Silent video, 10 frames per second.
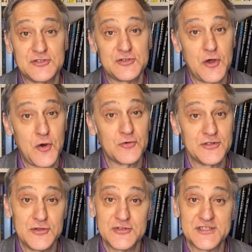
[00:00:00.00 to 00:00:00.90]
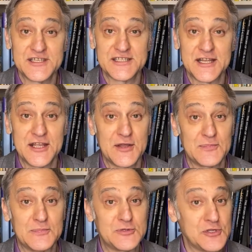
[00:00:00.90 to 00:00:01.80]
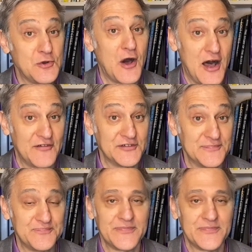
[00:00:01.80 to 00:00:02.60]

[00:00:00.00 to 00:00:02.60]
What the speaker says: don't use this idiom too often.